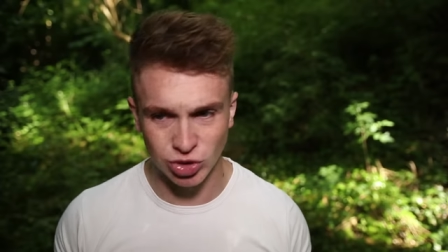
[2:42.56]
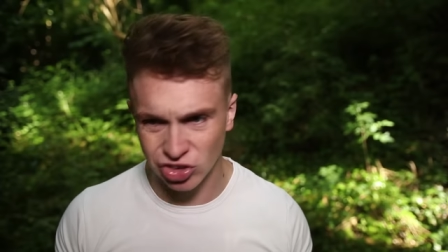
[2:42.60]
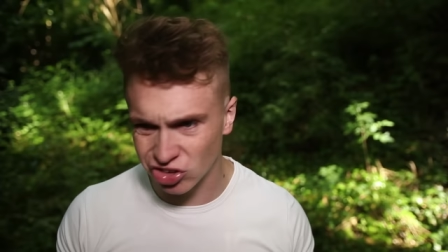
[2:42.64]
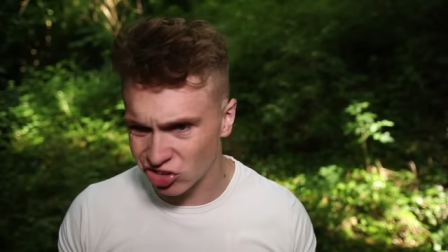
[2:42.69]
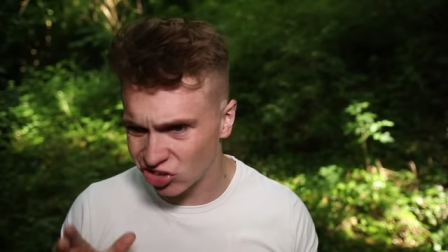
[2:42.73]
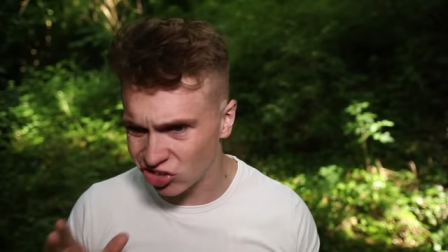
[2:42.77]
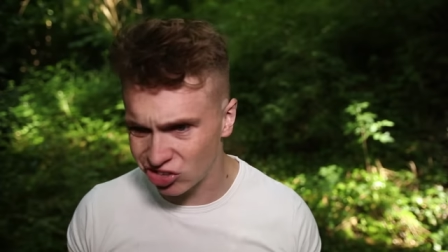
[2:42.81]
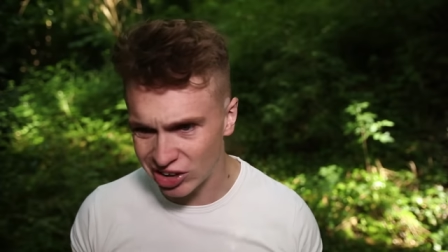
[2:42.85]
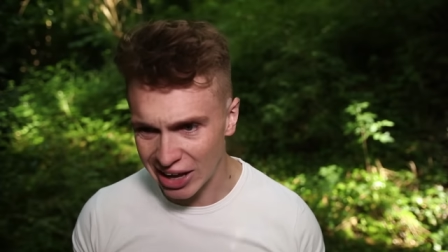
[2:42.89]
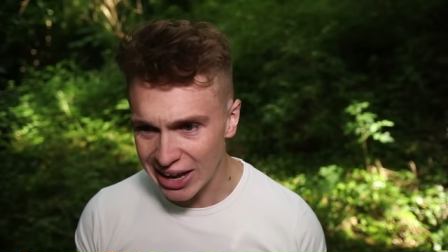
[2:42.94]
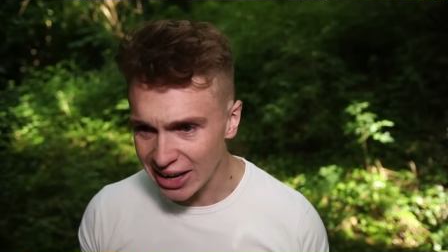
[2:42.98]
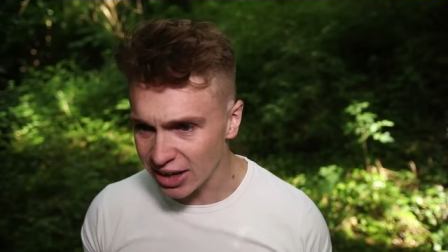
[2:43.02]
was
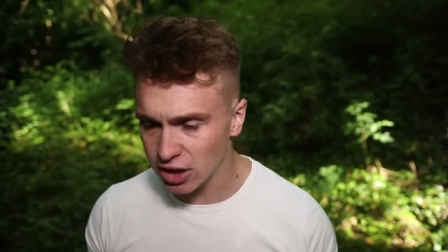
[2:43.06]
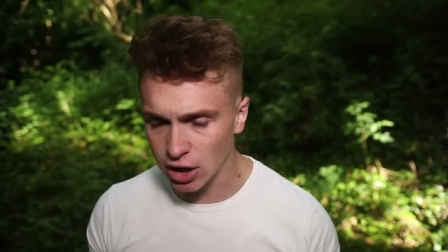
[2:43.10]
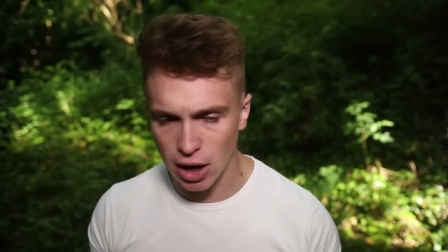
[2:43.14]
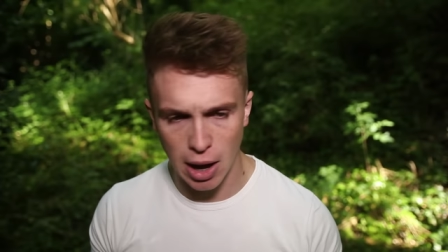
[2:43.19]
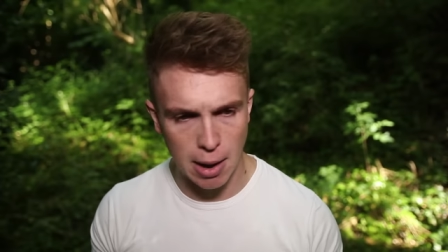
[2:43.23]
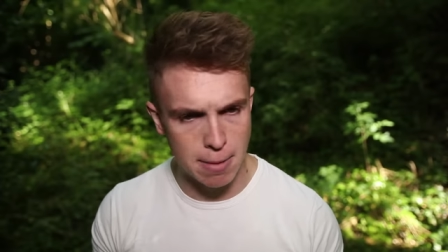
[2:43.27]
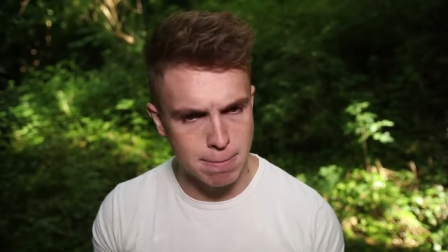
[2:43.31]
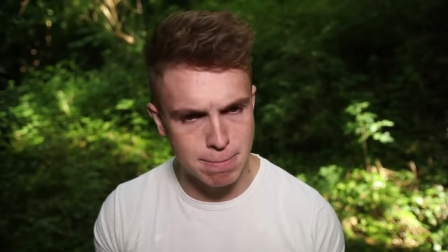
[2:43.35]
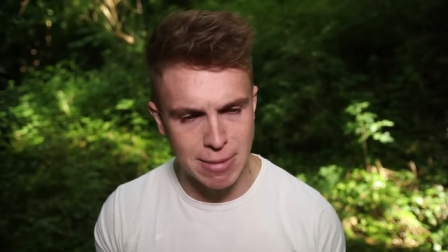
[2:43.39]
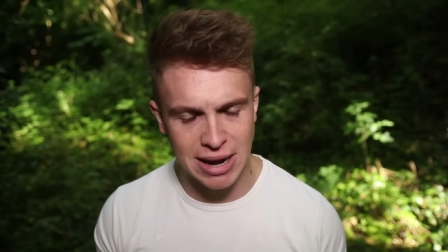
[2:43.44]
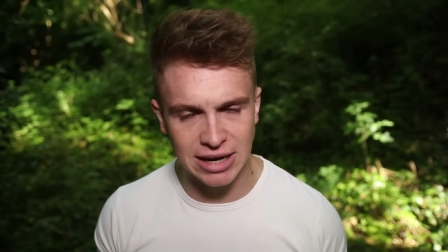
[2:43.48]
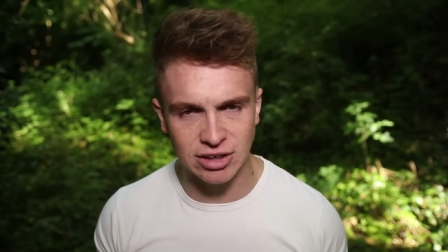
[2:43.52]
sick,
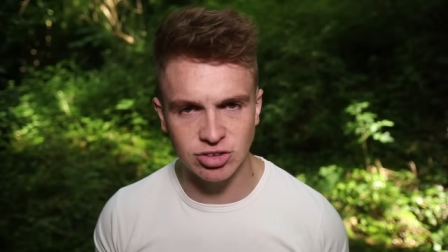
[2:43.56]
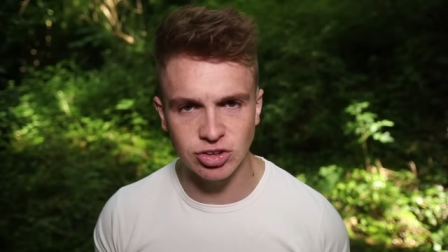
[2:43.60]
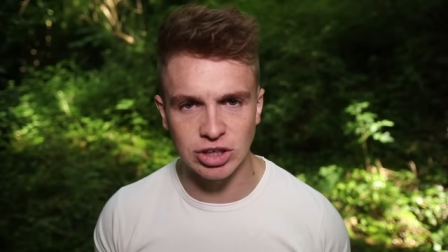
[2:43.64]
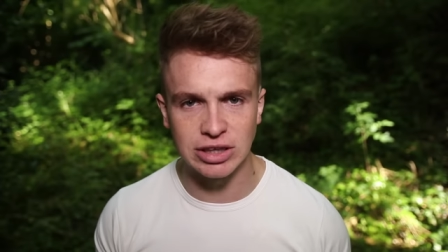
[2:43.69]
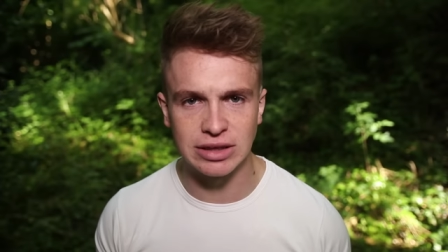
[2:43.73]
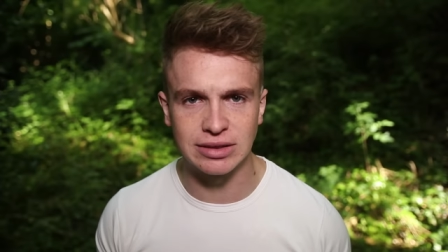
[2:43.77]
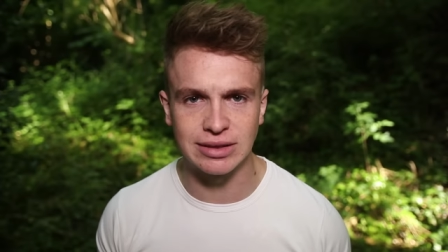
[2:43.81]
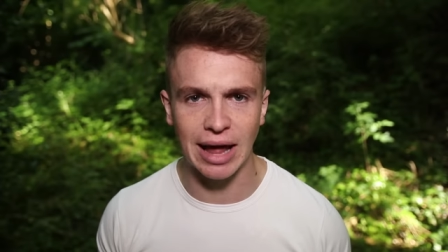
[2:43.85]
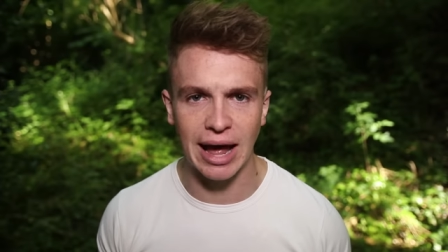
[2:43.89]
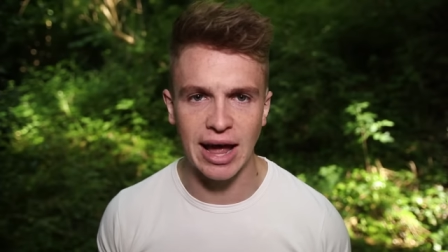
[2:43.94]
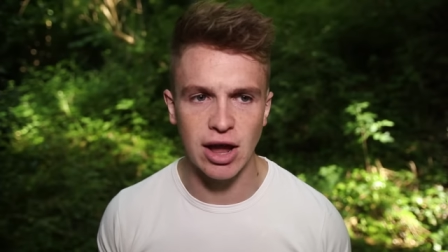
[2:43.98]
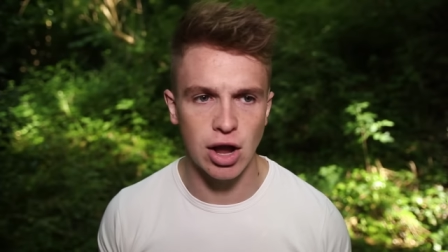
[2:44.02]
amazing
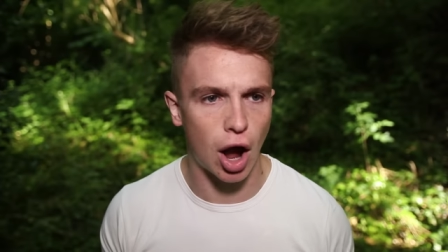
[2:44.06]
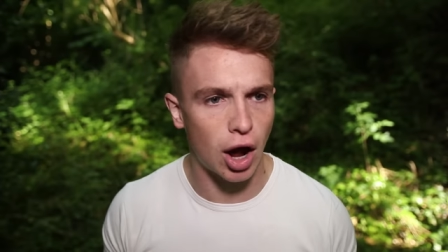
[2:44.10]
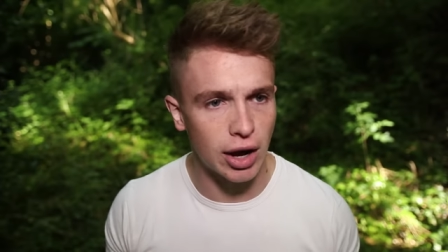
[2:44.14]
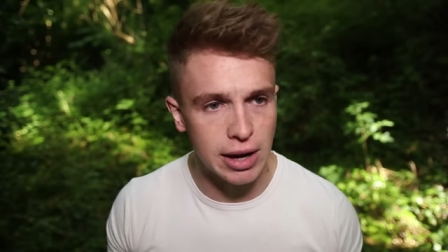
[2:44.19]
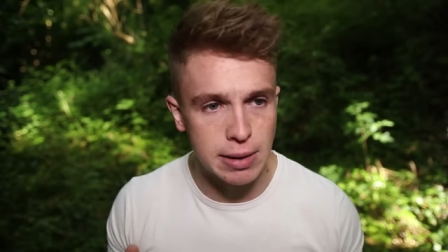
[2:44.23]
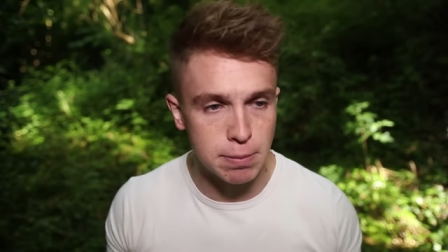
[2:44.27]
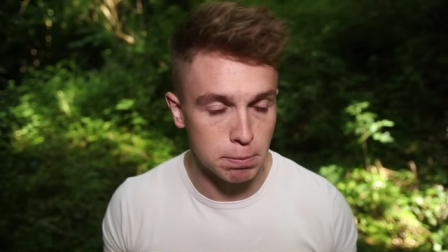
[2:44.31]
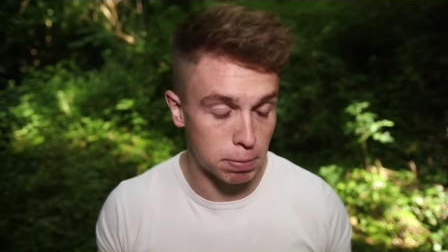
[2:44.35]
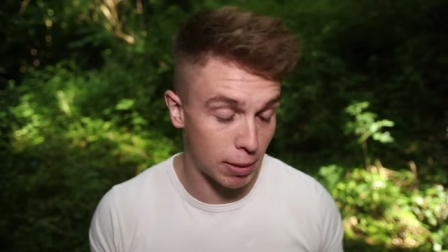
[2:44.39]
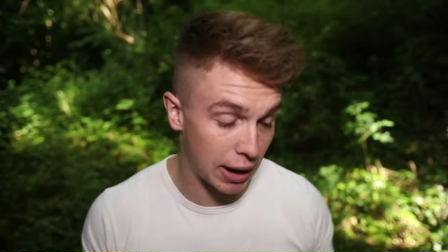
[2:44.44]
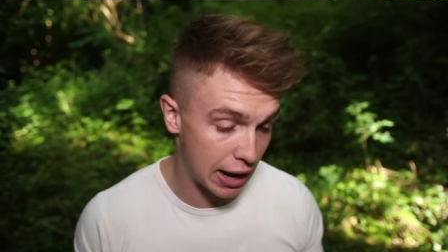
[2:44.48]
day. I didn't